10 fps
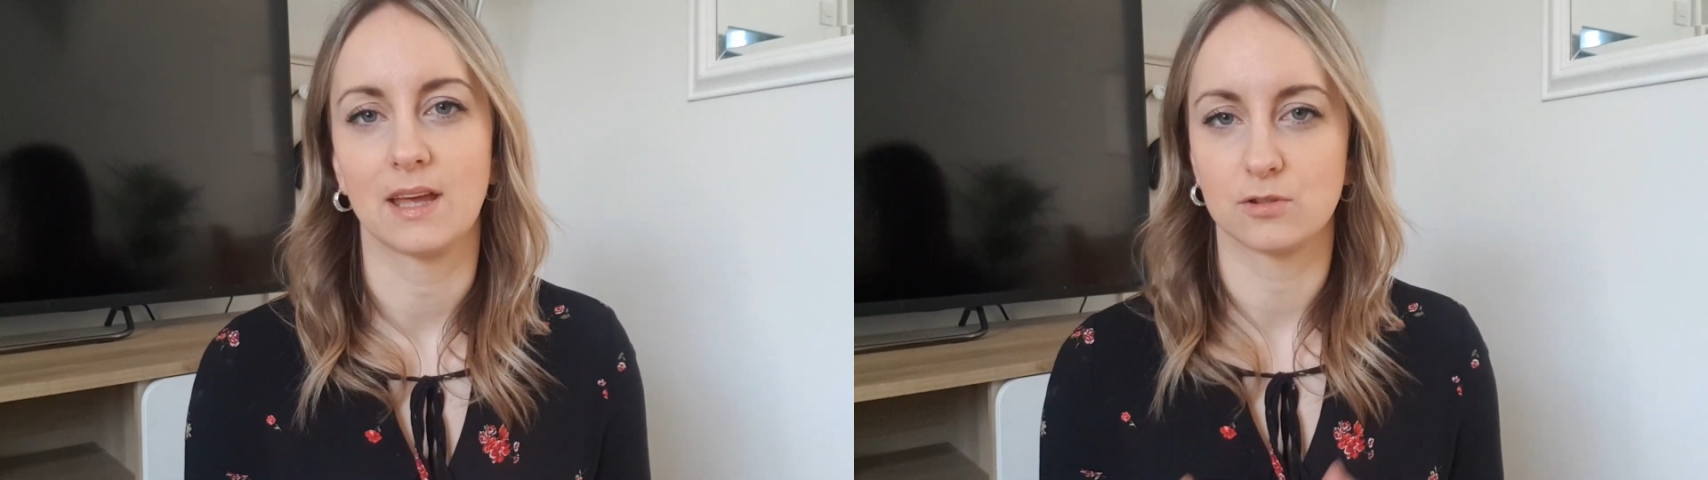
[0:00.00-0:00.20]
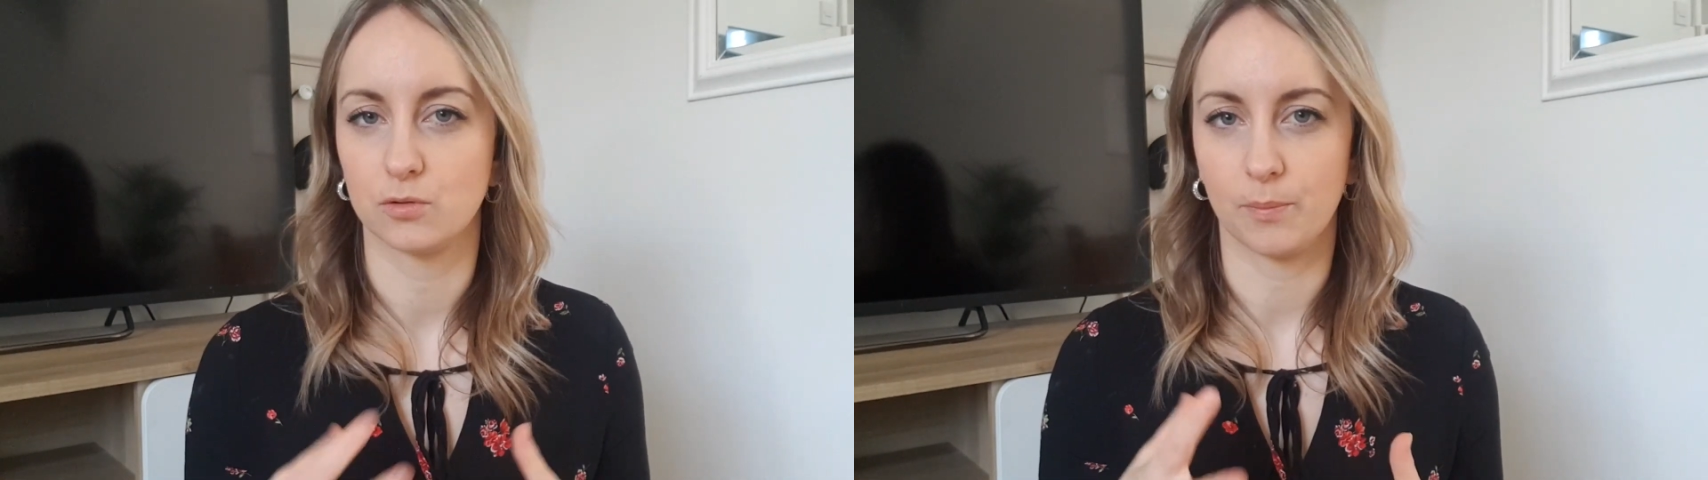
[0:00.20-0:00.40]

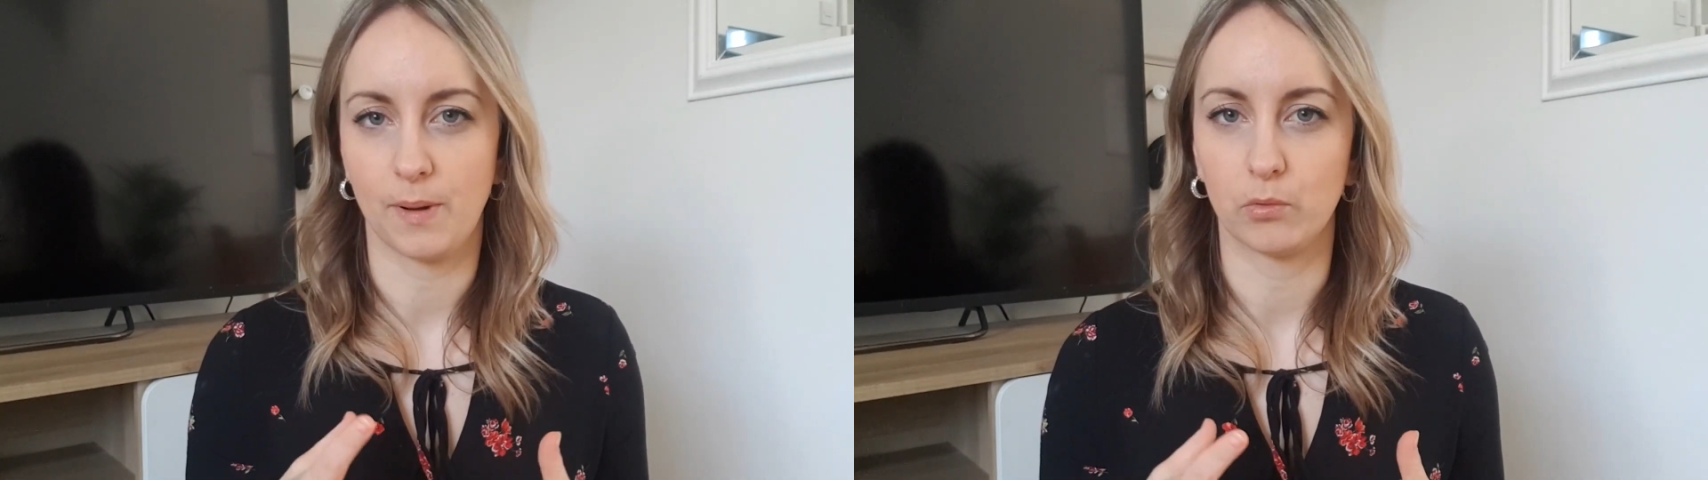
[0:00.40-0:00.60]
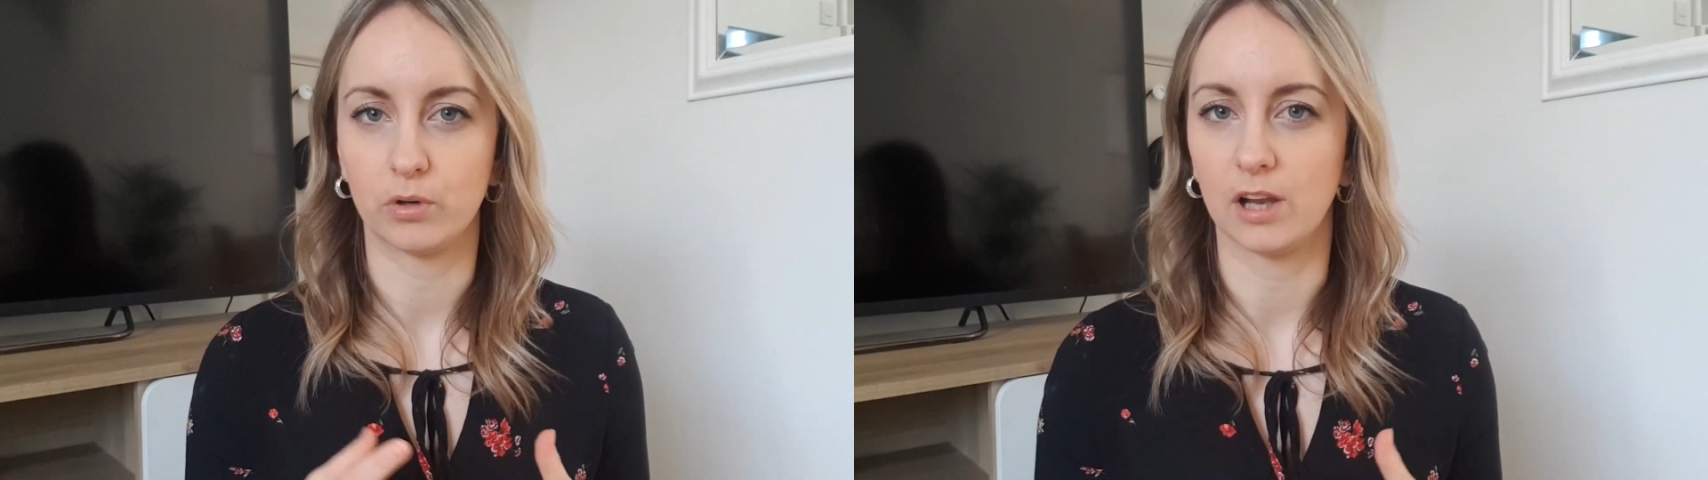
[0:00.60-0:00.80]
can talk
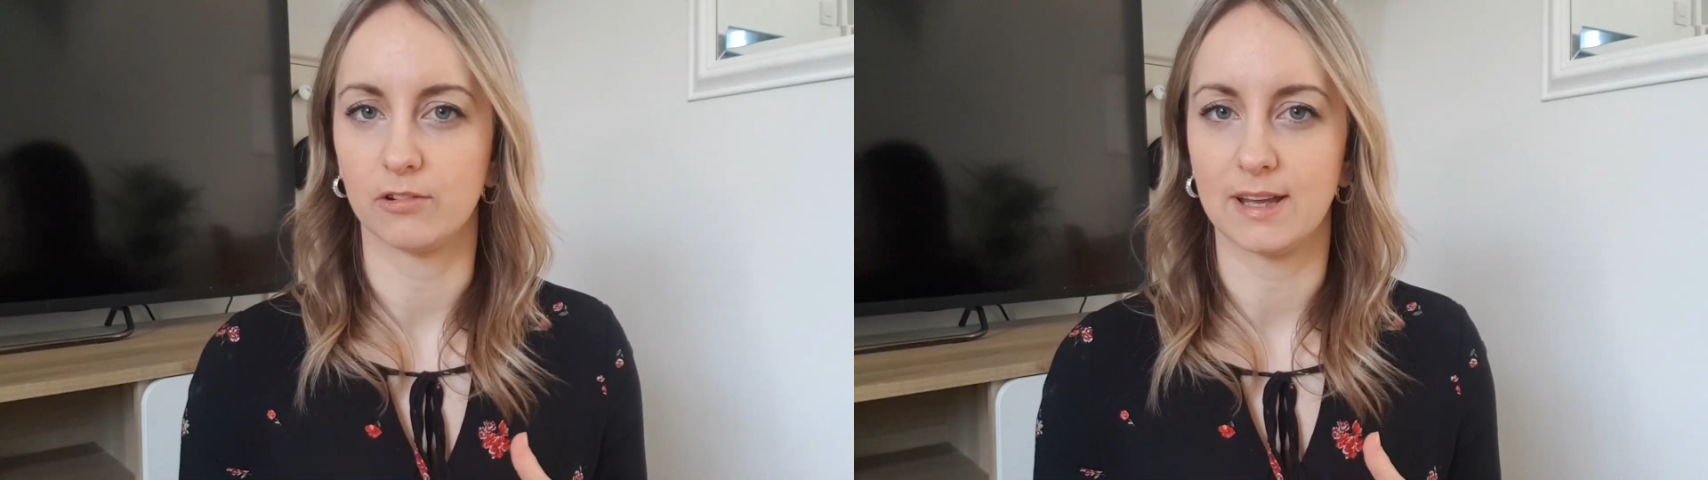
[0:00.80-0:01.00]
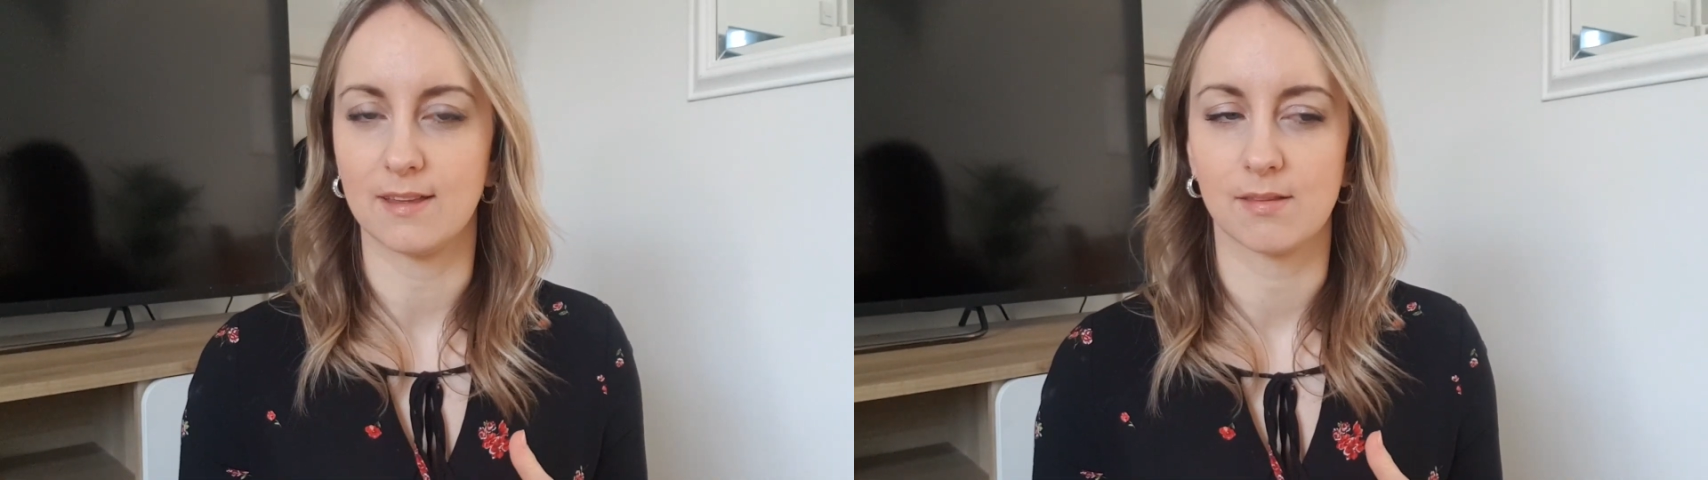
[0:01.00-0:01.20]
about what colour
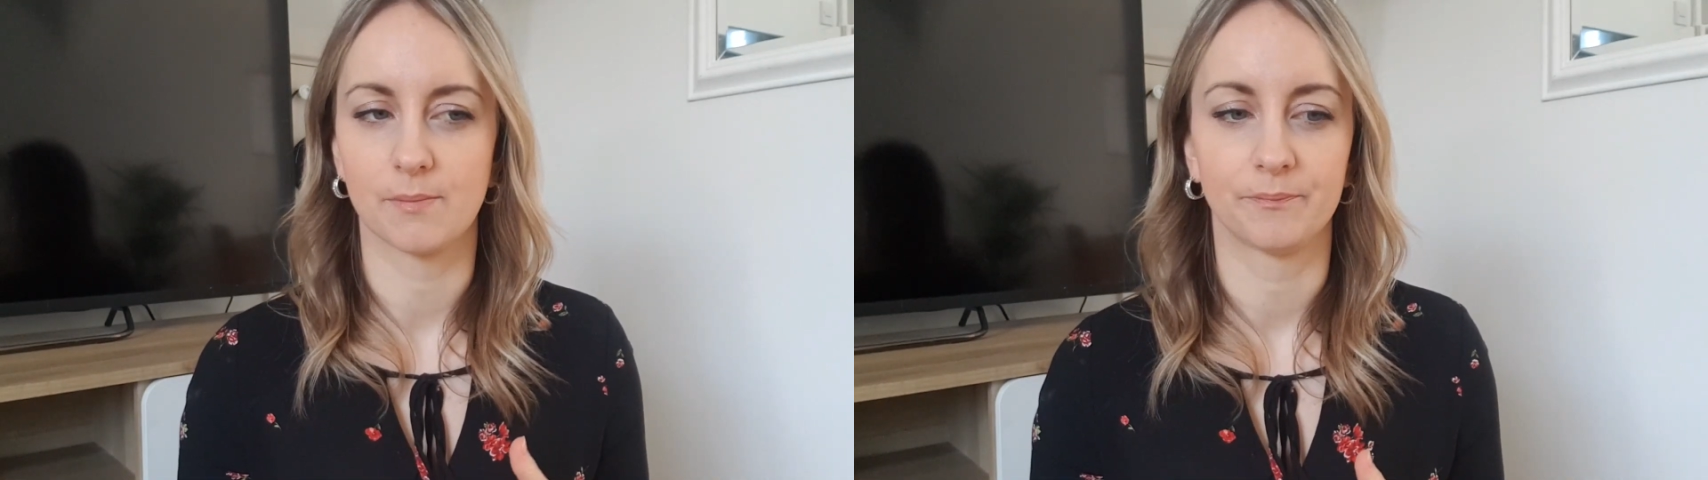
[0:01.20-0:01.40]
it is.